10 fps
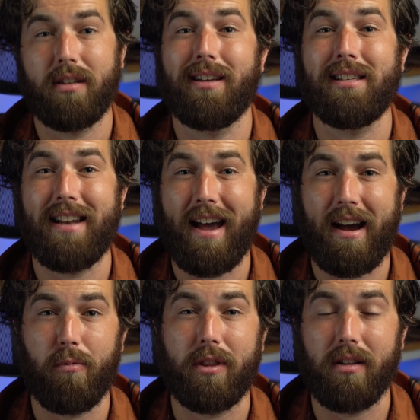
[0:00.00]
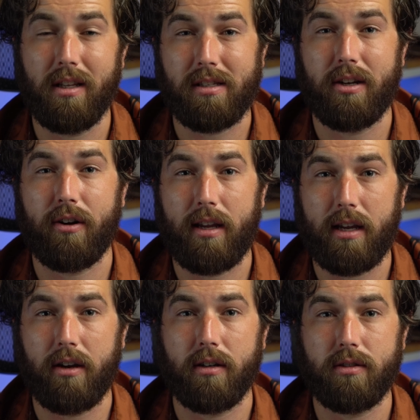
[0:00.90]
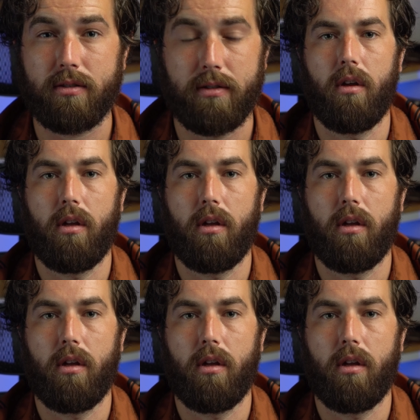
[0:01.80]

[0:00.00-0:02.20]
is not what the listener hears.